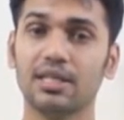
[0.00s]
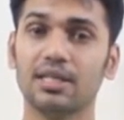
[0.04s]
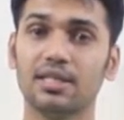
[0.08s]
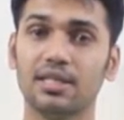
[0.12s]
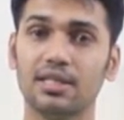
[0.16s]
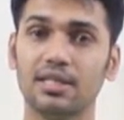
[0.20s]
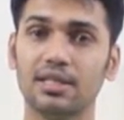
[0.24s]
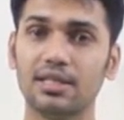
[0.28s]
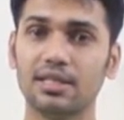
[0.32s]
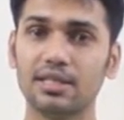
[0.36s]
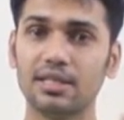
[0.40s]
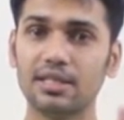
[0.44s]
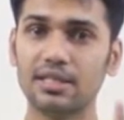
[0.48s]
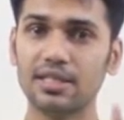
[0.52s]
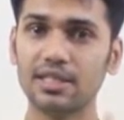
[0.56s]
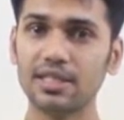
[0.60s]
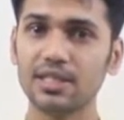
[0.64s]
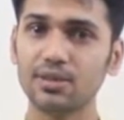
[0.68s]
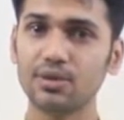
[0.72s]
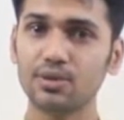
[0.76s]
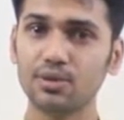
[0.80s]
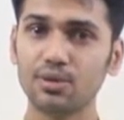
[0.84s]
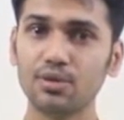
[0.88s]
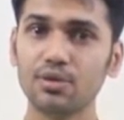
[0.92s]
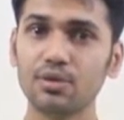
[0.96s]
You
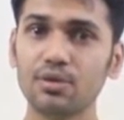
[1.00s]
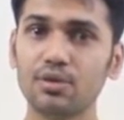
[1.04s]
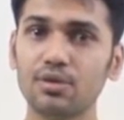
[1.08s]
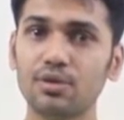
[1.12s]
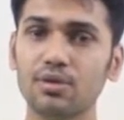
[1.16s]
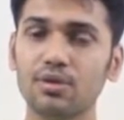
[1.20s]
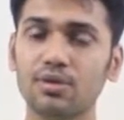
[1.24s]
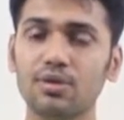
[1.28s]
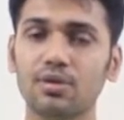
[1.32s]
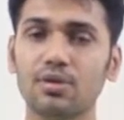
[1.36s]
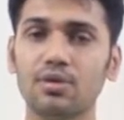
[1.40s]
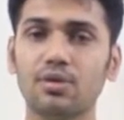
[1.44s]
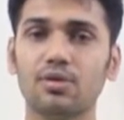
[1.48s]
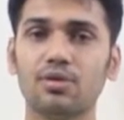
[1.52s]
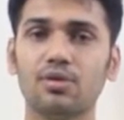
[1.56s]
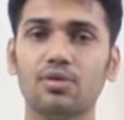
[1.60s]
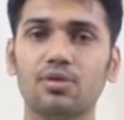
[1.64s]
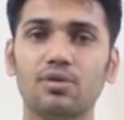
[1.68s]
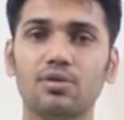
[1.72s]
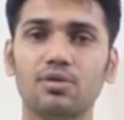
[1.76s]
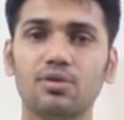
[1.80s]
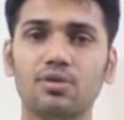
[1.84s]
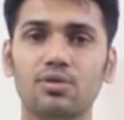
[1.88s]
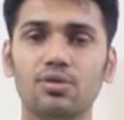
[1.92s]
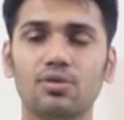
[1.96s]

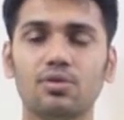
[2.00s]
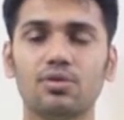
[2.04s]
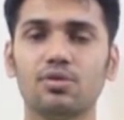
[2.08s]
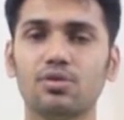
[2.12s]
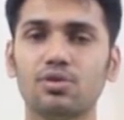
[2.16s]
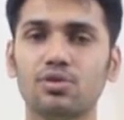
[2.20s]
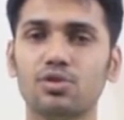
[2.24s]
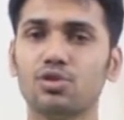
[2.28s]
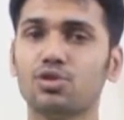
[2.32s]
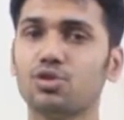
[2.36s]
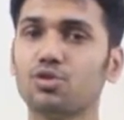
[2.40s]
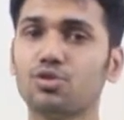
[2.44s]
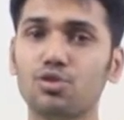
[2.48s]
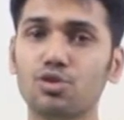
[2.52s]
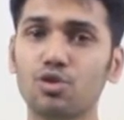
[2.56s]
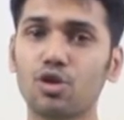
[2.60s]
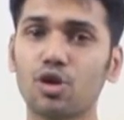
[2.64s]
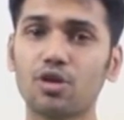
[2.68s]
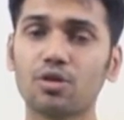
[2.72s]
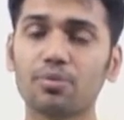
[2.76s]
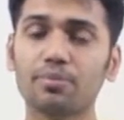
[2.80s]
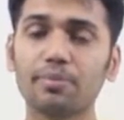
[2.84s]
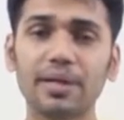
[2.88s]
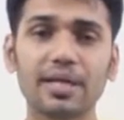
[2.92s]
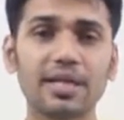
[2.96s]
should not make it
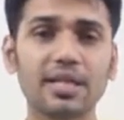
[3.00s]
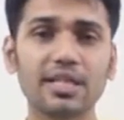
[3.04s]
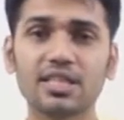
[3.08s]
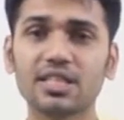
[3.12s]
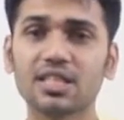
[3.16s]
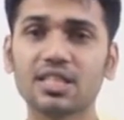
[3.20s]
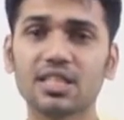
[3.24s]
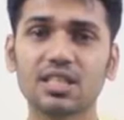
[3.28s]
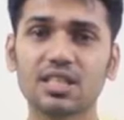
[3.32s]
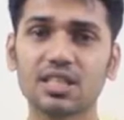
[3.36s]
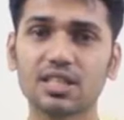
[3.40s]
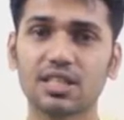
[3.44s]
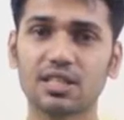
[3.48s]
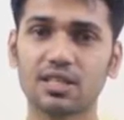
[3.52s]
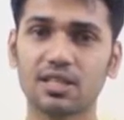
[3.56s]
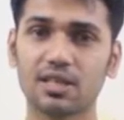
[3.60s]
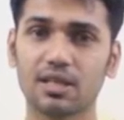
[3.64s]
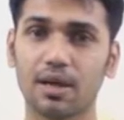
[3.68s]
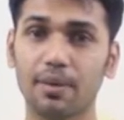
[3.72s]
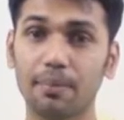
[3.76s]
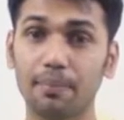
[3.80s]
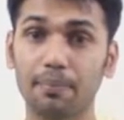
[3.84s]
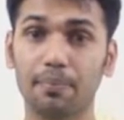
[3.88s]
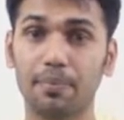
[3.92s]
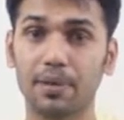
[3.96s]

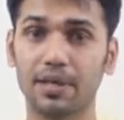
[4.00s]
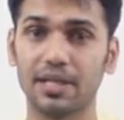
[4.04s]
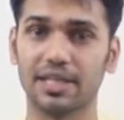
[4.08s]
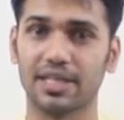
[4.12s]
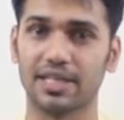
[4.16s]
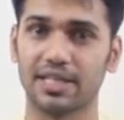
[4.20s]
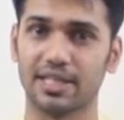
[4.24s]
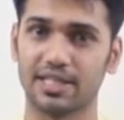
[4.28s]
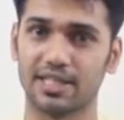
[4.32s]
complicated.